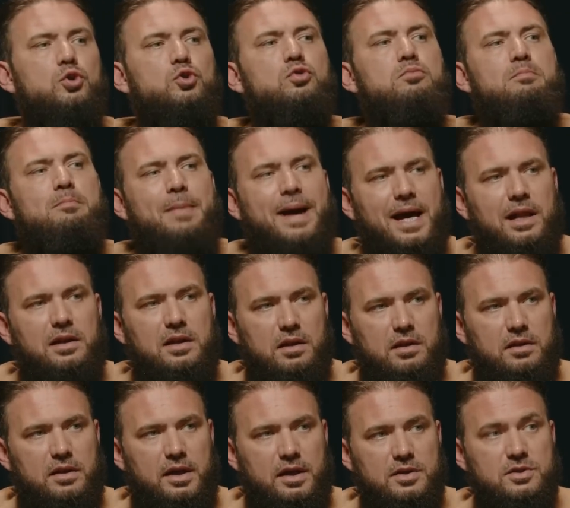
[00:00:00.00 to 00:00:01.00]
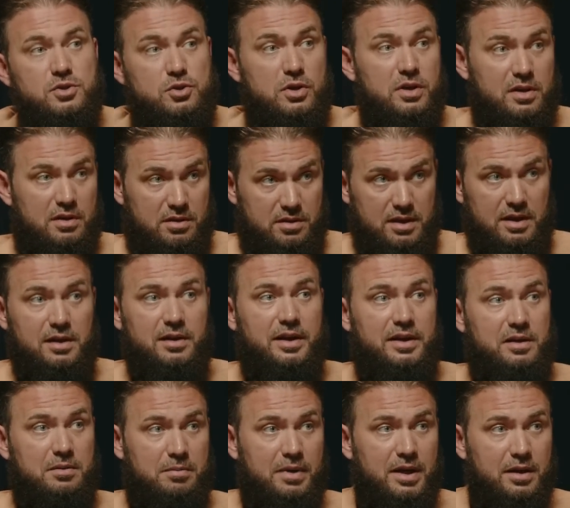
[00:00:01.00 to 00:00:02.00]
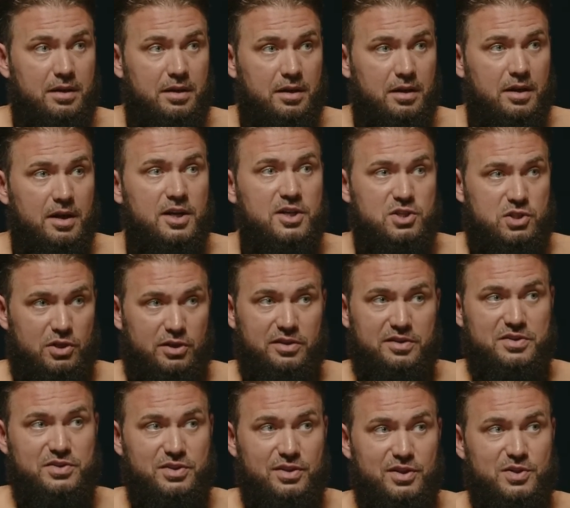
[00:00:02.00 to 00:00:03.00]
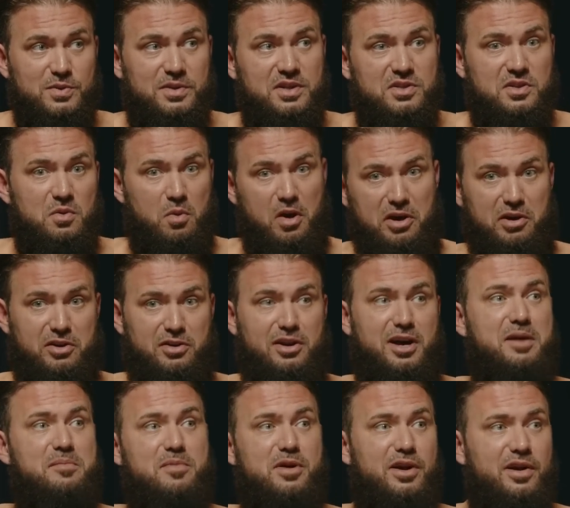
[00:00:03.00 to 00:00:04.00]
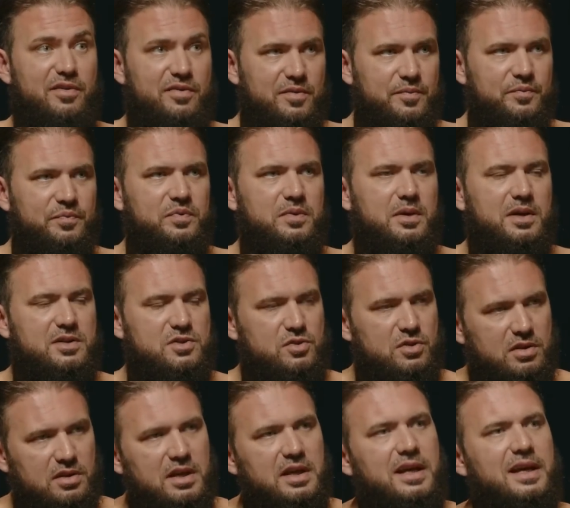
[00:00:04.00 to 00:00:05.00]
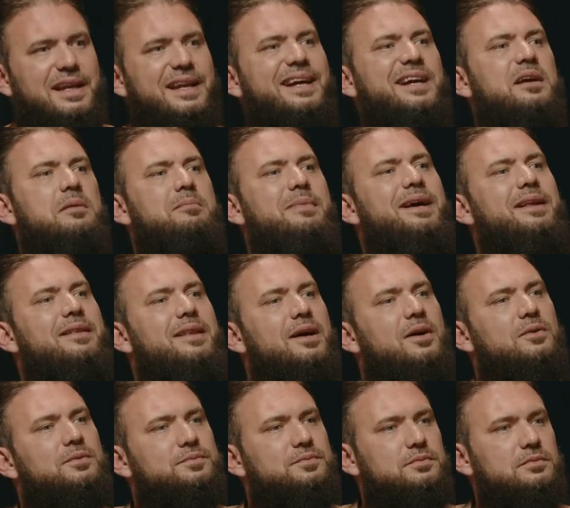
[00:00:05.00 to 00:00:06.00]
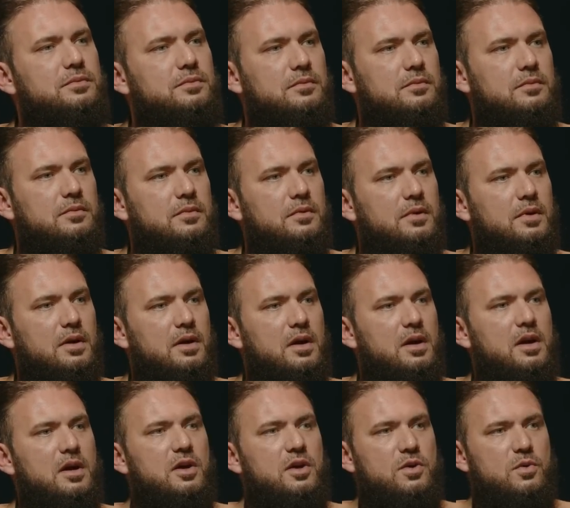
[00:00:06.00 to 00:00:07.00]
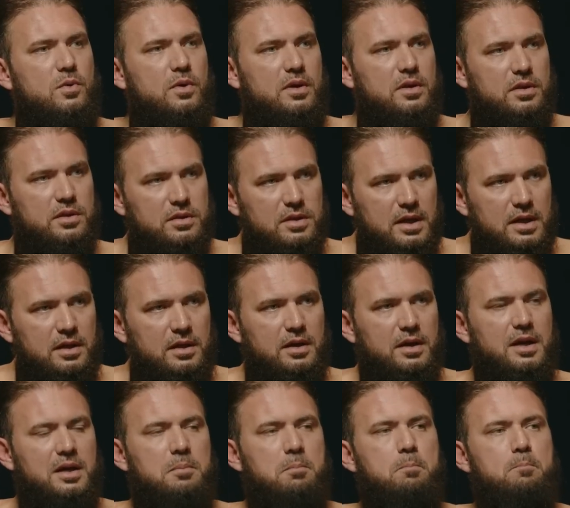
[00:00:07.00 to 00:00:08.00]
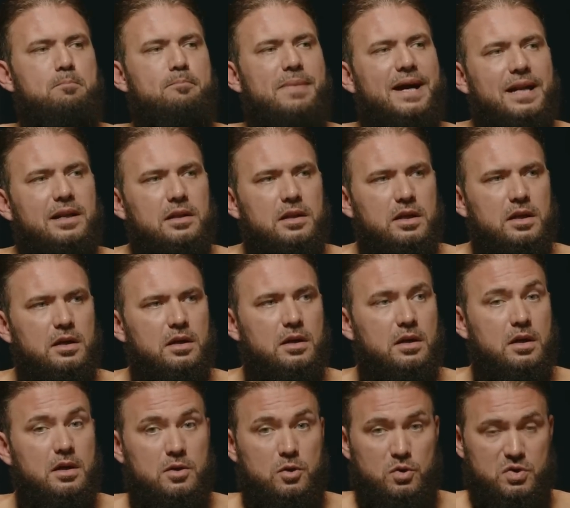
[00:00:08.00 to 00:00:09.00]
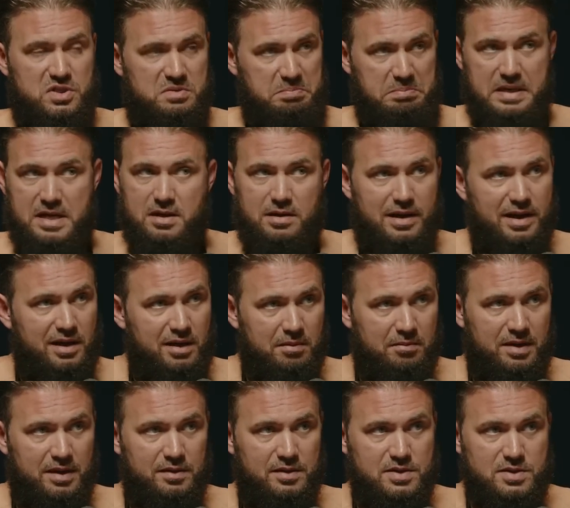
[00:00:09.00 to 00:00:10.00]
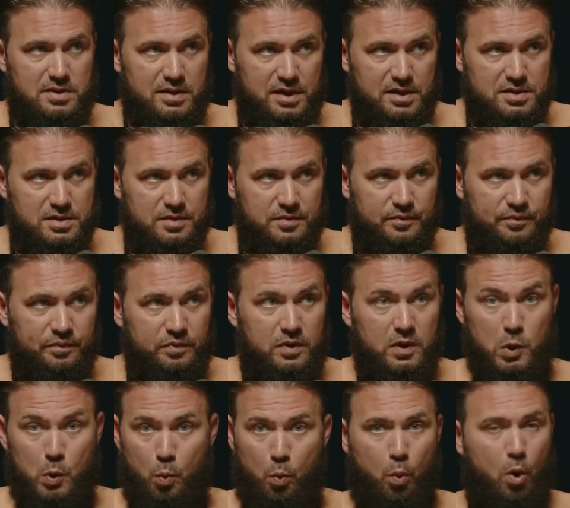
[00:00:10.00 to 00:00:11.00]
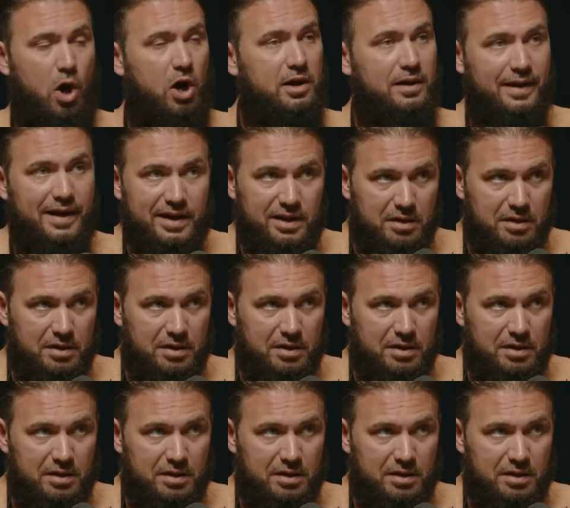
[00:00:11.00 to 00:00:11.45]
you do manly things, you're going to think like a man. So a lot of these girls, when they say, why can't I marry? Because you're thinking like a man now. You are thinking manly. You speak like a man these days. You walk